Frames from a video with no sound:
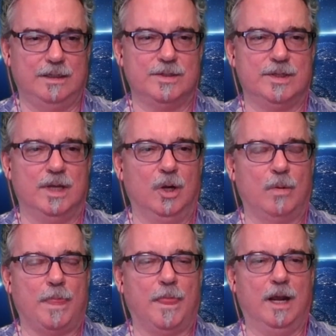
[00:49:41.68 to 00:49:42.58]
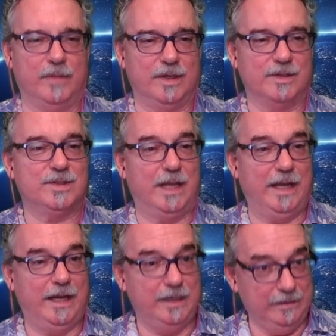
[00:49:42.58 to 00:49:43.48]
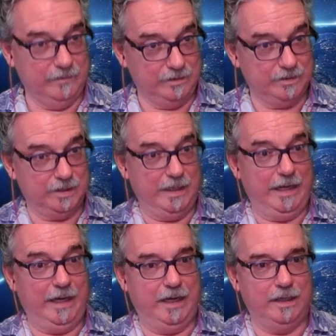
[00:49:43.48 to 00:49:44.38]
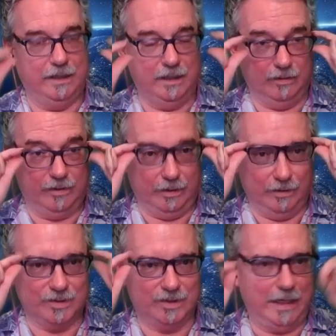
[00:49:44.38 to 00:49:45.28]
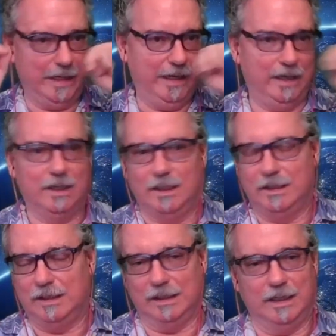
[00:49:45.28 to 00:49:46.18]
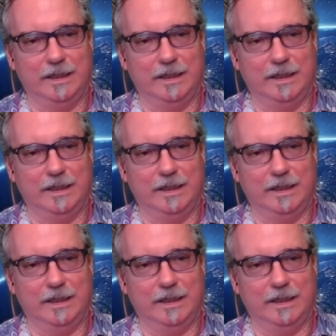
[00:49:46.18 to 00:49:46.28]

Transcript: So I'm going to say, even today, you know, Thursday, uh,